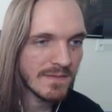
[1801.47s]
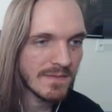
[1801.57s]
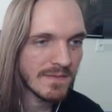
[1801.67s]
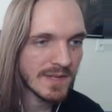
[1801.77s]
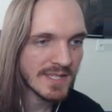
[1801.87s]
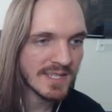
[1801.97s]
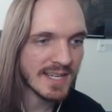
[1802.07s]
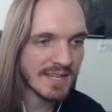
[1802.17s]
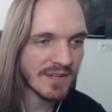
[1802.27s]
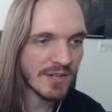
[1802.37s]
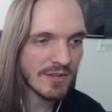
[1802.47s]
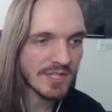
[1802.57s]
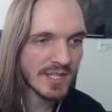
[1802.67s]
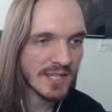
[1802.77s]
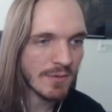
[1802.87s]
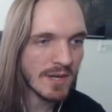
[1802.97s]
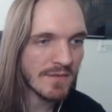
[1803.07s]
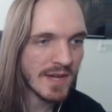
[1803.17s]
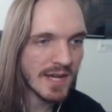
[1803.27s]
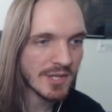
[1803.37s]
Because it's not even close to like a Wave
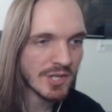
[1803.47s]
Dash.